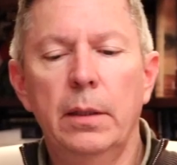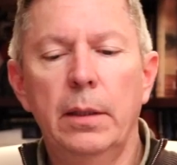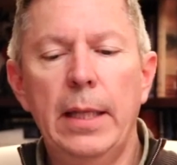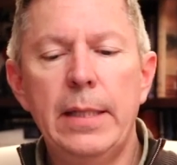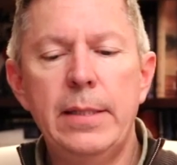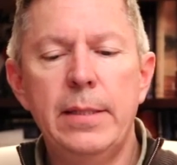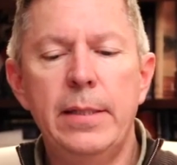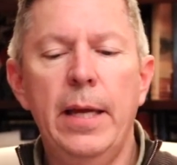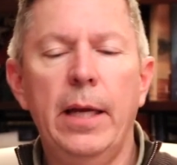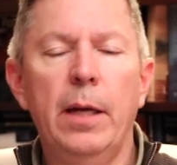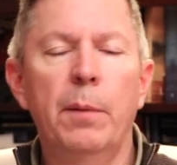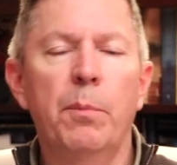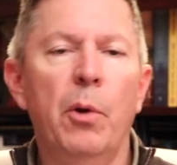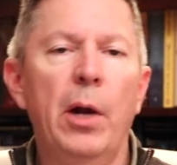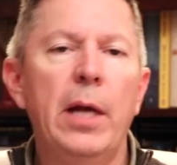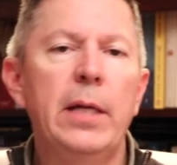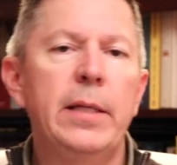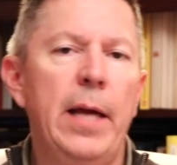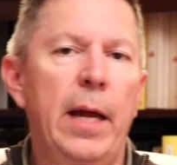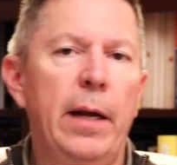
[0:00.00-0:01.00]
let's take a
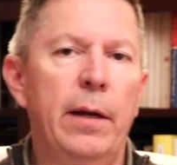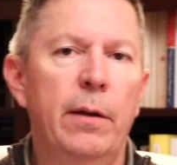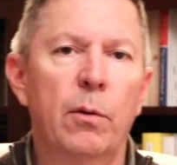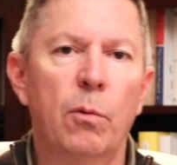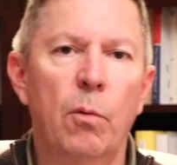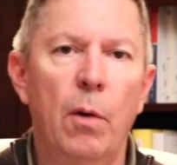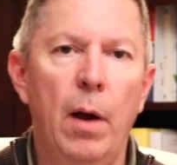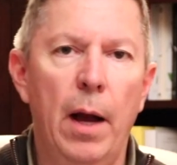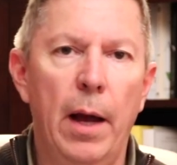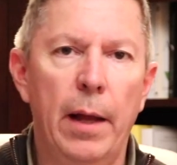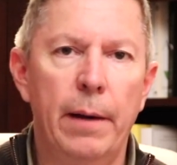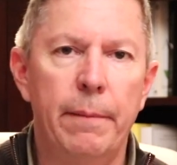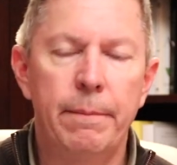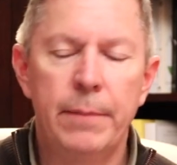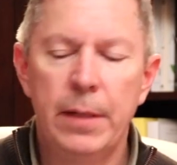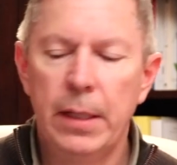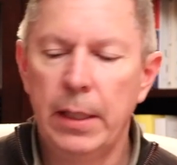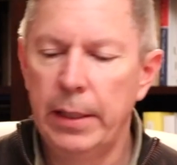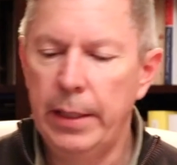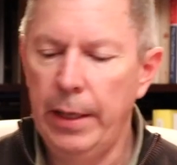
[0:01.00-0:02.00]
breakdown of the rod.
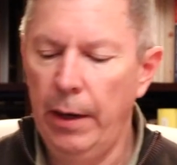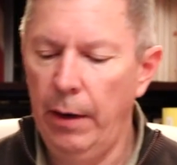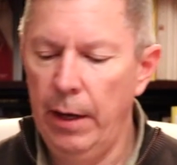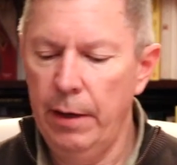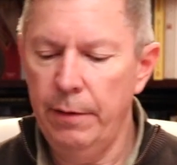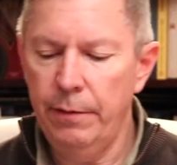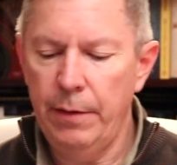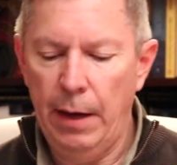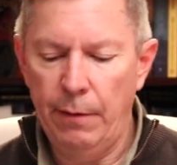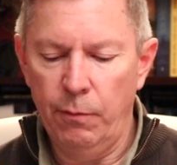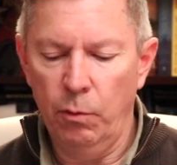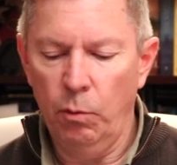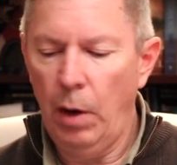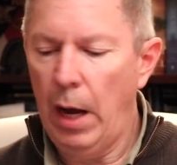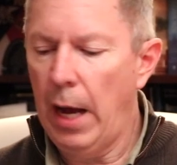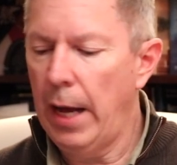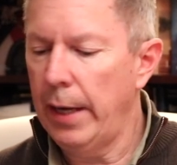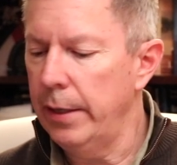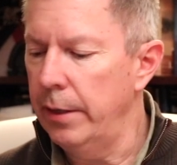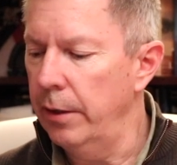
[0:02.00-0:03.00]
Now I have a
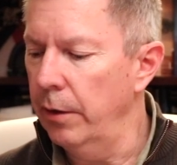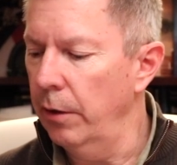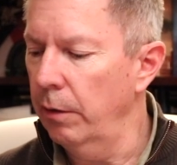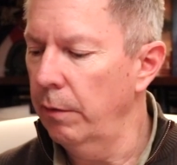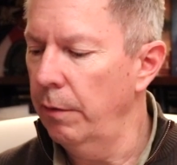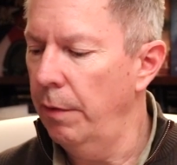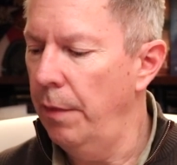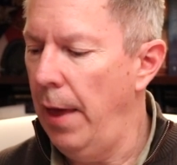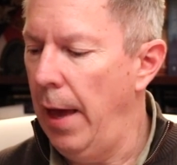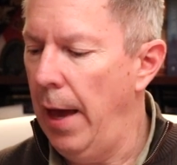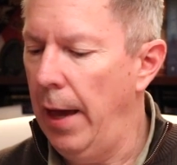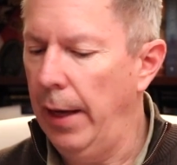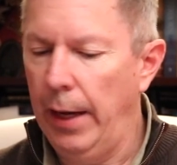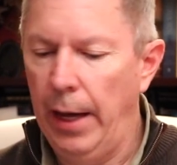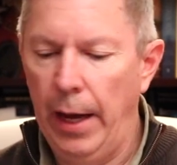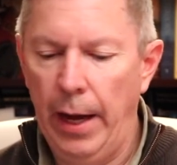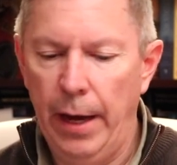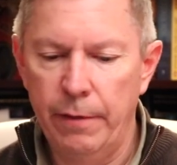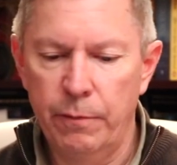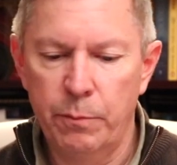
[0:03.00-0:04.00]
rod here
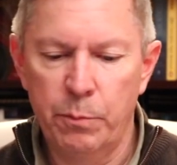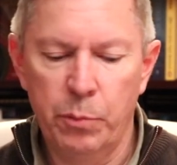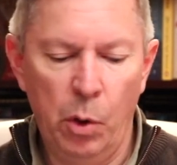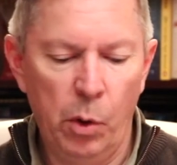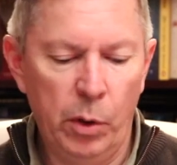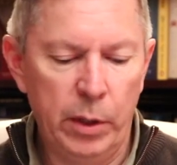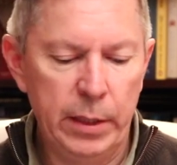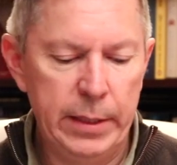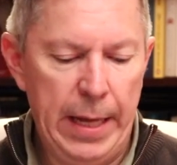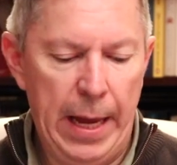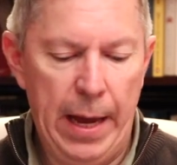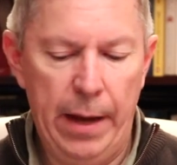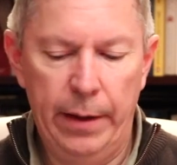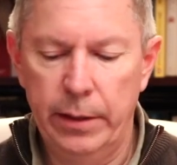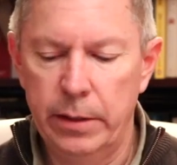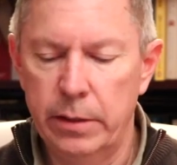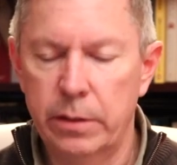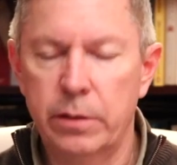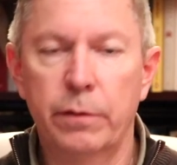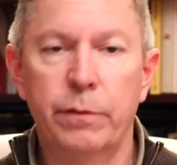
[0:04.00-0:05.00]
that I've broken
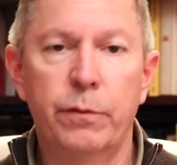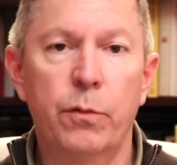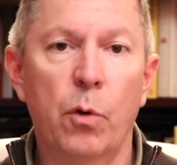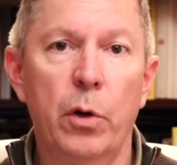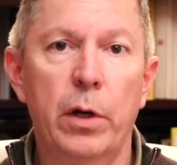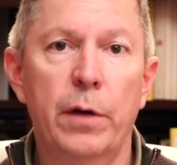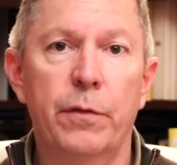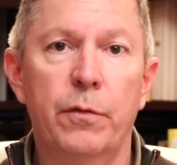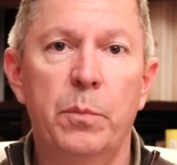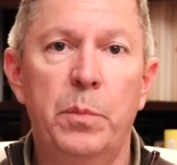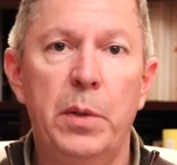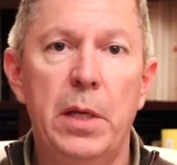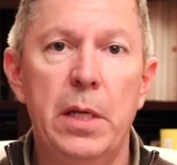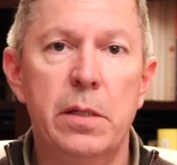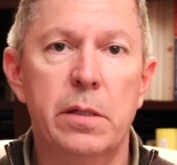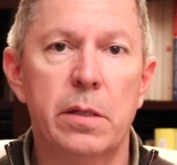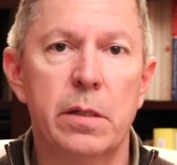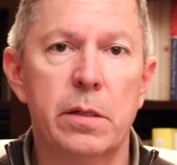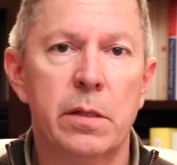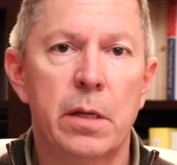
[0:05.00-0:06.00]
down into four different
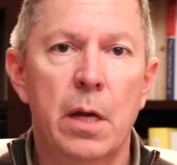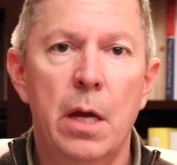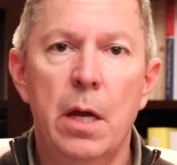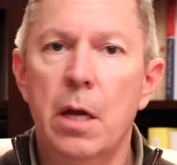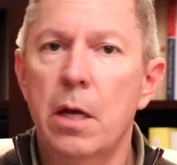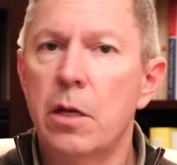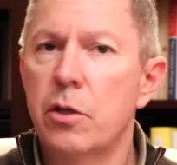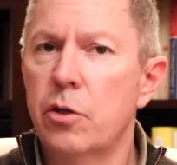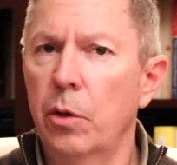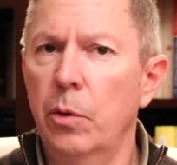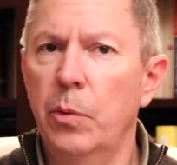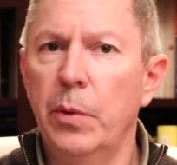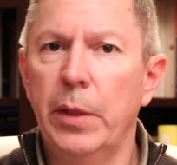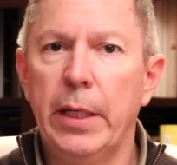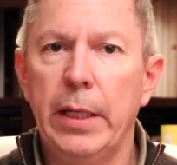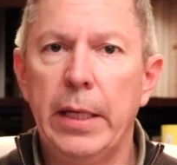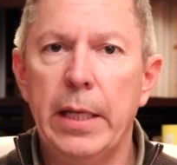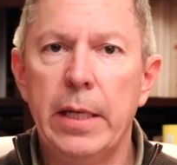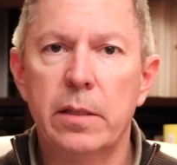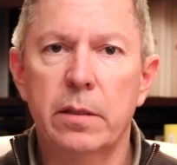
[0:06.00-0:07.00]
pieces so that we
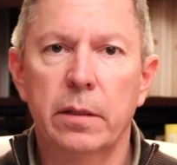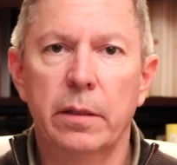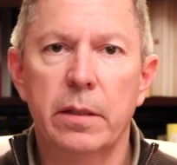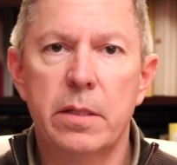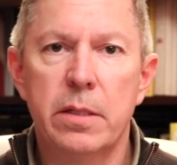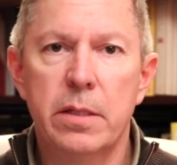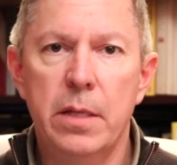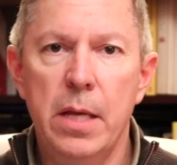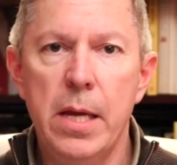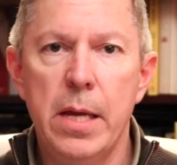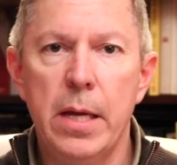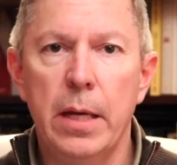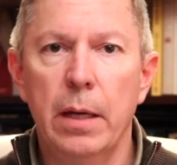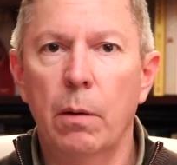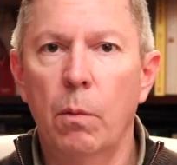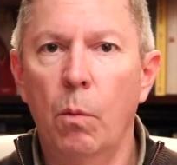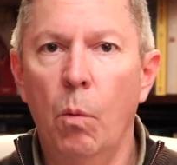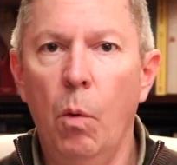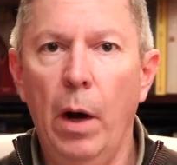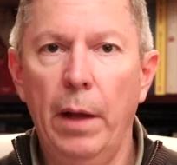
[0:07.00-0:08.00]
can easily see
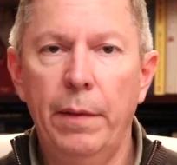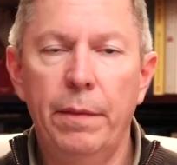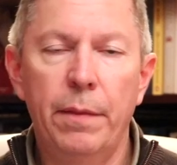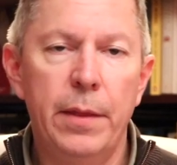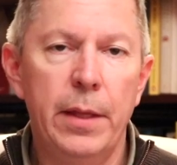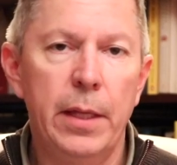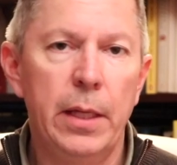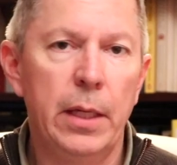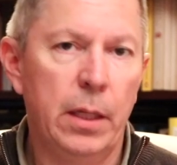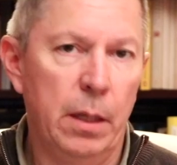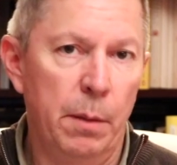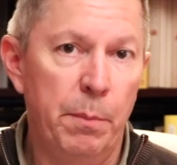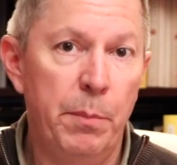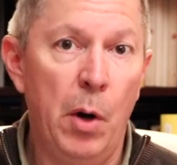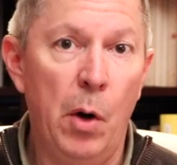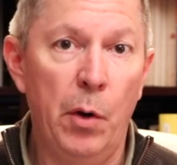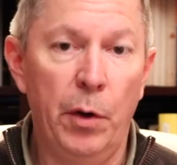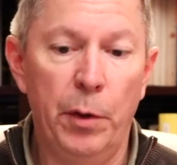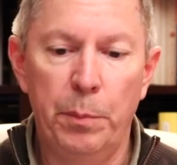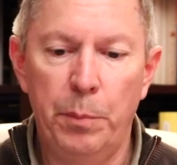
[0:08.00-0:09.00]
what the
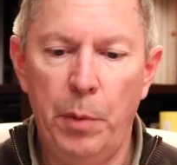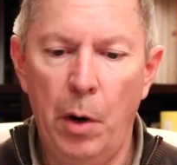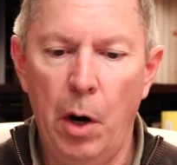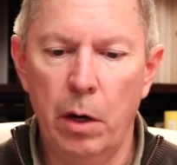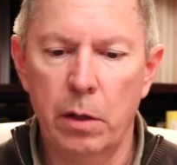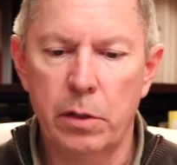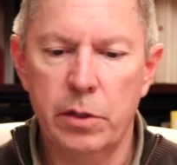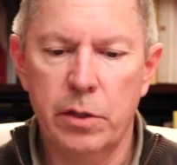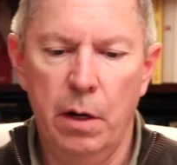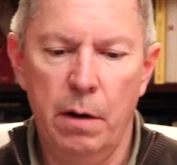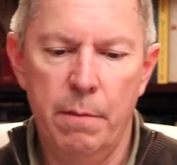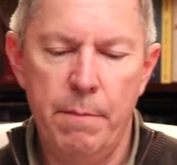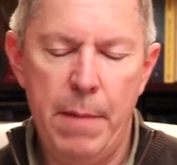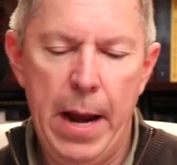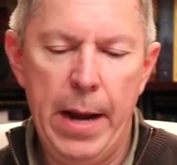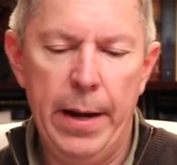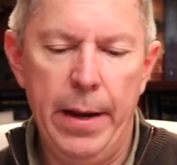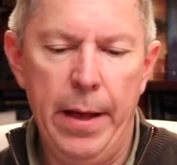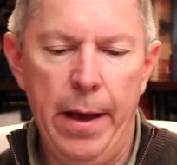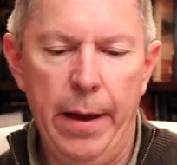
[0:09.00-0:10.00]
component parts are
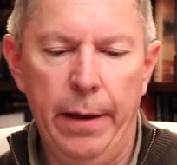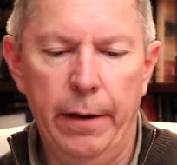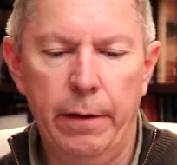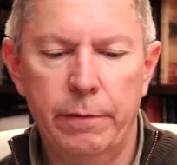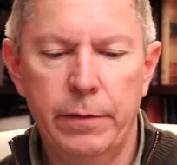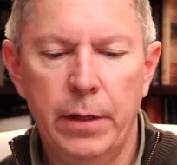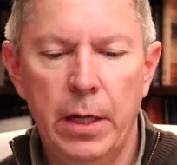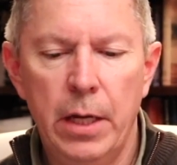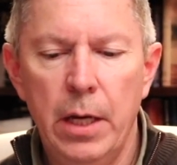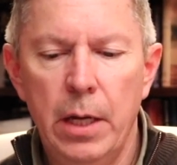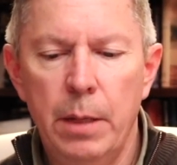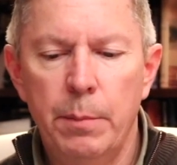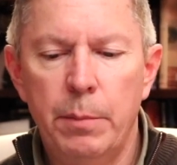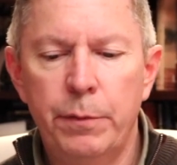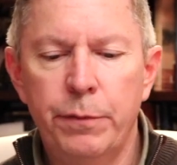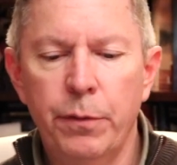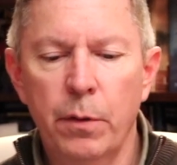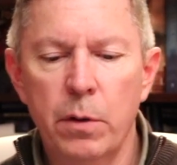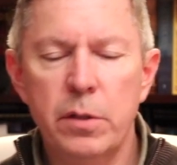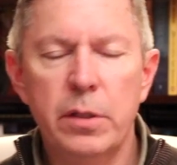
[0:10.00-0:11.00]
made out of.
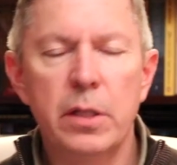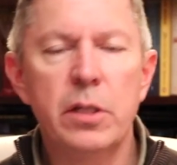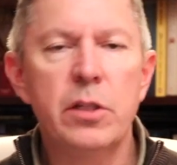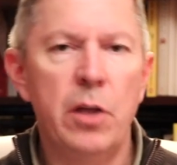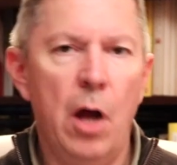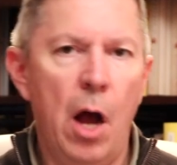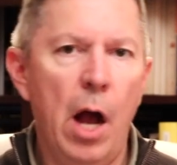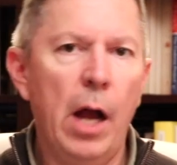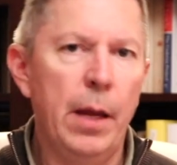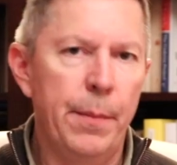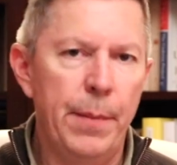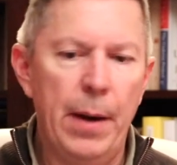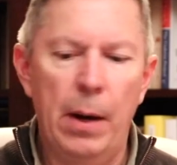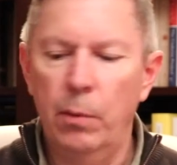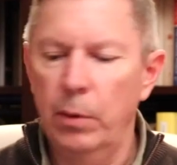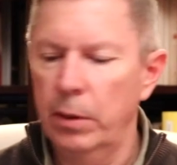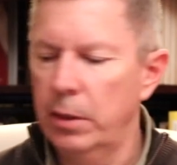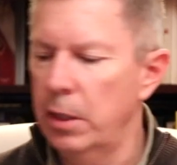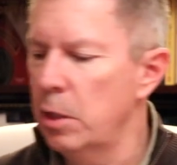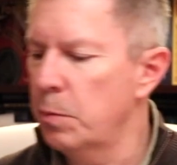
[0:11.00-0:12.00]
But first, let's talk
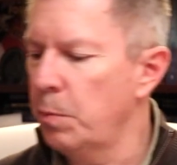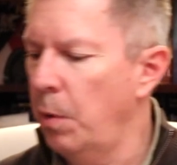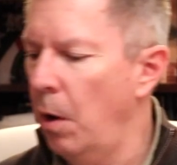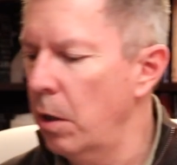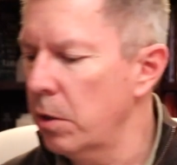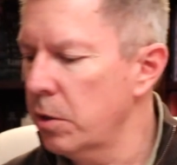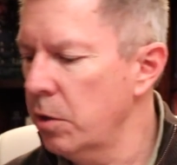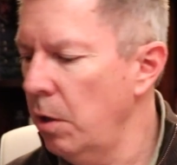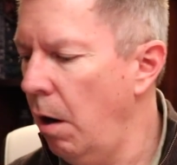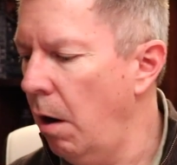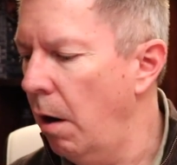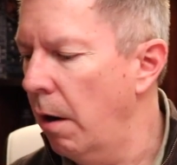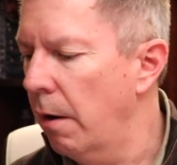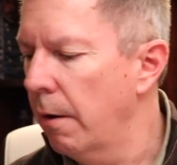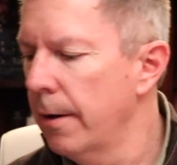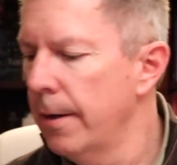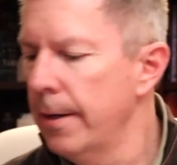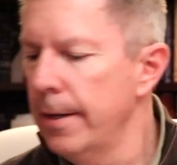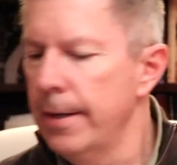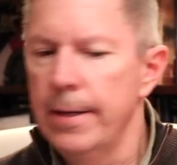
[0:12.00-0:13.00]
about what these parts are.
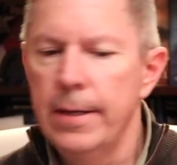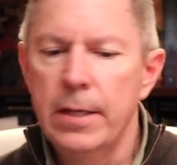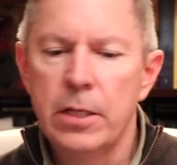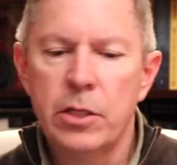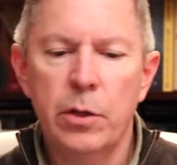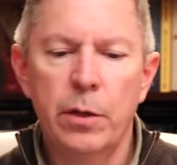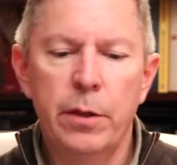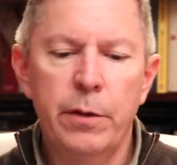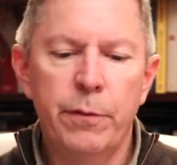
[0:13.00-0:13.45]
So